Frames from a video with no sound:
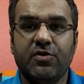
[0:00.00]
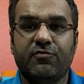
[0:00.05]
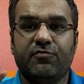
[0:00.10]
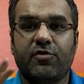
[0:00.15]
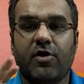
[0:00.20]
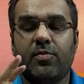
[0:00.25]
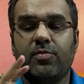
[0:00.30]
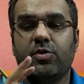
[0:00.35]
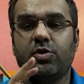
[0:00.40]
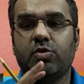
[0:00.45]

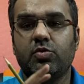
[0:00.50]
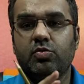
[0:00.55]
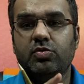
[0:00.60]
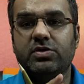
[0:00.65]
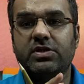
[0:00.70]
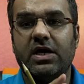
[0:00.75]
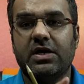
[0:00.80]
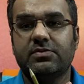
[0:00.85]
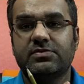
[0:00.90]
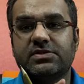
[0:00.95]
From
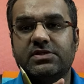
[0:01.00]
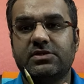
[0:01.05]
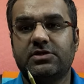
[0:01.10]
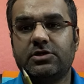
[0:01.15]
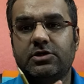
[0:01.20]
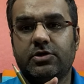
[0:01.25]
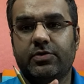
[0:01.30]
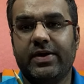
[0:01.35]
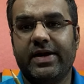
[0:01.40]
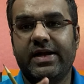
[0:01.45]

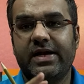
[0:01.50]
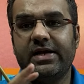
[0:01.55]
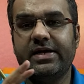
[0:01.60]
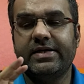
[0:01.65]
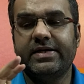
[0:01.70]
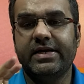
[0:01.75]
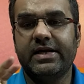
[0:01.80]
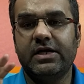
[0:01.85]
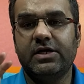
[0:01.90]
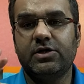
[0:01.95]

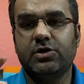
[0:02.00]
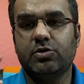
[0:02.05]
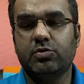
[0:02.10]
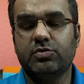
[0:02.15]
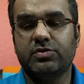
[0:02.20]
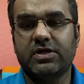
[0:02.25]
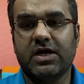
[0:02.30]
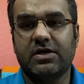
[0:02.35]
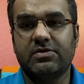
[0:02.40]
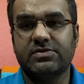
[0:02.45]
2012 till
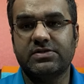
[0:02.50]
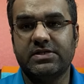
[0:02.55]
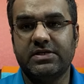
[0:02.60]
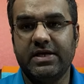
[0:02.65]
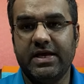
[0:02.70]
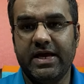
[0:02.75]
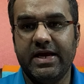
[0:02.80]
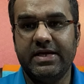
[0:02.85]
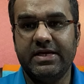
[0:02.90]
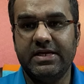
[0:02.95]

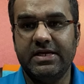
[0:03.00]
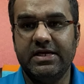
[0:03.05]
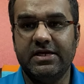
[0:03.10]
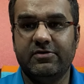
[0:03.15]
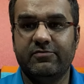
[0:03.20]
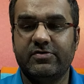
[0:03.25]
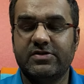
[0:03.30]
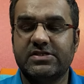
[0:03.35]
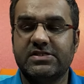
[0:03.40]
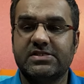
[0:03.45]

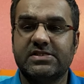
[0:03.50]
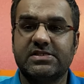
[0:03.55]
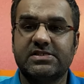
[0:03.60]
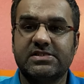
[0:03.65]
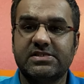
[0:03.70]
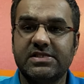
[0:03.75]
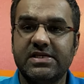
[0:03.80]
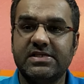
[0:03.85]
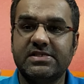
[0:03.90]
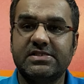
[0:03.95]
2018, which is a
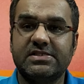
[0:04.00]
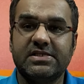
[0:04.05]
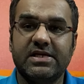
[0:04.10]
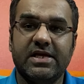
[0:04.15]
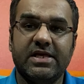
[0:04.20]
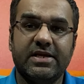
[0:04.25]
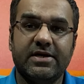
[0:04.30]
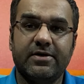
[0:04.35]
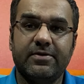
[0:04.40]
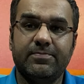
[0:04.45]

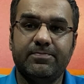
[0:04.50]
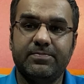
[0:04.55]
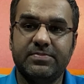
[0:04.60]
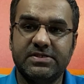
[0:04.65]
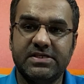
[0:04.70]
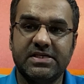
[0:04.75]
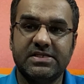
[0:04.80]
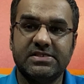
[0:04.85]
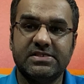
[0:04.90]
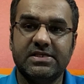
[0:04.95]

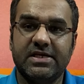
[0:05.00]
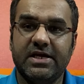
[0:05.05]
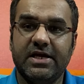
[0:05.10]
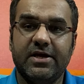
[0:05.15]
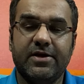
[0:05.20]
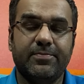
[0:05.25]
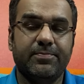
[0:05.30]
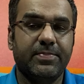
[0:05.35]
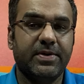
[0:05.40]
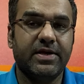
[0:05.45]

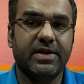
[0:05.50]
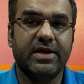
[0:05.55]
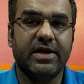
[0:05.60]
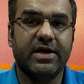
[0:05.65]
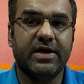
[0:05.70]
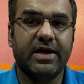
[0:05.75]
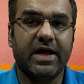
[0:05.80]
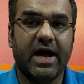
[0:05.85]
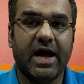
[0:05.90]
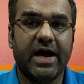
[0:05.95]
six-year
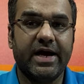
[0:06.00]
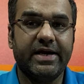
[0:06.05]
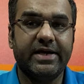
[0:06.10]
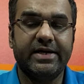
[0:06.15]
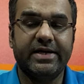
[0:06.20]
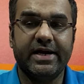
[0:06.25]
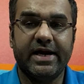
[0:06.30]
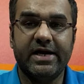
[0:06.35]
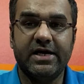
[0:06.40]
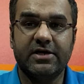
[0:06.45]
period, I
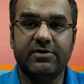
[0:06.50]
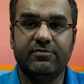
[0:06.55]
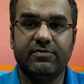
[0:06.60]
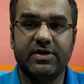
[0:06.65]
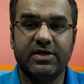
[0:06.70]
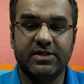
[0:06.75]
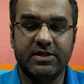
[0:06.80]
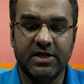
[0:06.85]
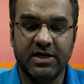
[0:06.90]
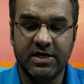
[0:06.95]
dealt
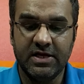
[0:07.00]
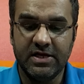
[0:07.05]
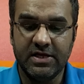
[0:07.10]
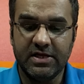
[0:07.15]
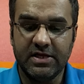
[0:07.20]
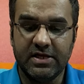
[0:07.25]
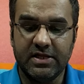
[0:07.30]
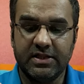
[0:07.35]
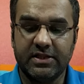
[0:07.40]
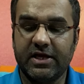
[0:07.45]
with
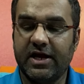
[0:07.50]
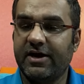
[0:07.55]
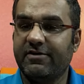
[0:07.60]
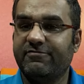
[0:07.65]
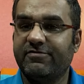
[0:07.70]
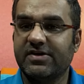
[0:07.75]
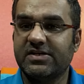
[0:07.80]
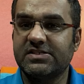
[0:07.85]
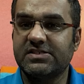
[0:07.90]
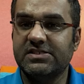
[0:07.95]
the
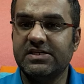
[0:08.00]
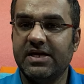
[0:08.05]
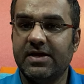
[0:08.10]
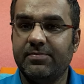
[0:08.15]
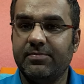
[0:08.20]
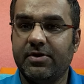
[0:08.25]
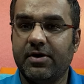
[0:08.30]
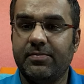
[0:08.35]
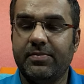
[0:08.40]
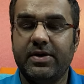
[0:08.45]

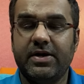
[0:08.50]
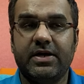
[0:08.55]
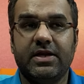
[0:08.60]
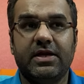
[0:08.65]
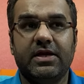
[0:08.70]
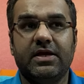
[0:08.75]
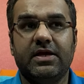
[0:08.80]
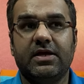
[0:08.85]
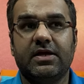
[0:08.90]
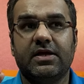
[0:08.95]
FXTM
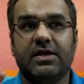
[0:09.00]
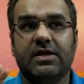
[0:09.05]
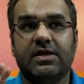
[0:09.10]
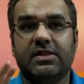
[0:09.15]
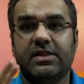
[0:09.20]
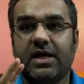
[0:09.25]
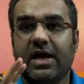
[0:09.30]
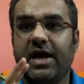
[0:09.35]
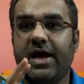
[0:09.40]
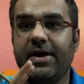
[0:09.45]
committee,
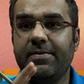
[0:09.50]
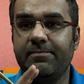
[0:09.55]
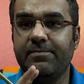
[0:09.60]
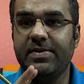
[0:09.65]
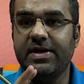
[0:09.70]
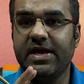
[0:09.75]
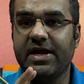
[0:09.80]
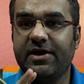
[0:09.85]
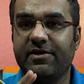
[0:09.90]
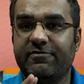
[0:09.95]
the
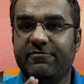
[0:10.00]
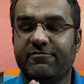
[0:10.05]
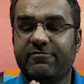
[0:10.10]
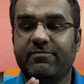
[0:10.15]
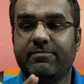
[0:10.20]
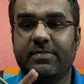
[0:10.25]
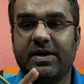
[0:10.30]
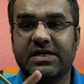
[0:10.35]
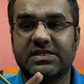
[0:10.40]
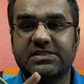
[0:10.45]

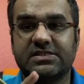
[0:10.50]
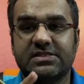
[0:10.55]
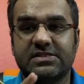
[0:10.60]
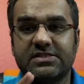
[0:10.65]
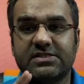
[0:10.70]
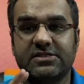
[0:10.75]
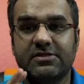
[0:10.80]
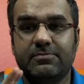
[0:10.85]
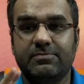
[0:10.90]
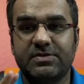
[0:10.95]
MBF,
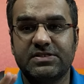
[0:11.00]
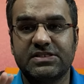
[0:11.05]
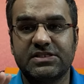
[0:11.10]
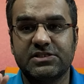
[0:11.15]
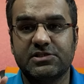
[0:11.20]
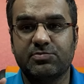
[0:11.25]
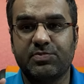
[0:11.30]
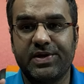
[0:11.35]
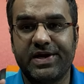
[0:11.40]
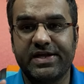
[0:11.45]
Masters in
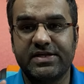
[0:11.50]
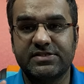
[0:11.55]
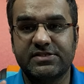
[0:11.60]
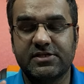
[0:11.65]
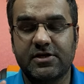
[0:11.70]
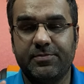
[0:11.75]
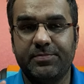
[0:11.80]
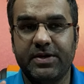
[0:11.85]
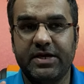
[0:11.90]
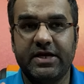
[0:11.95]
Business Finance
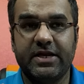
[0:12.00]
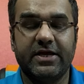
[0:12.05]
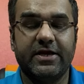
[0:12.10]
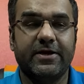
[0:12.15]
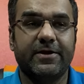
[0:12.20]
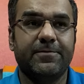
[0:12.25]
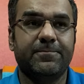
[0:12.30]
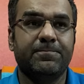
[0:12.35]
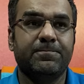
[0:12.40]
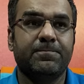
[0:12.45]

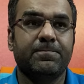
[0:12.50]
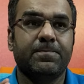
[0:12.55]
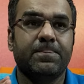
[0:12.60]
committee,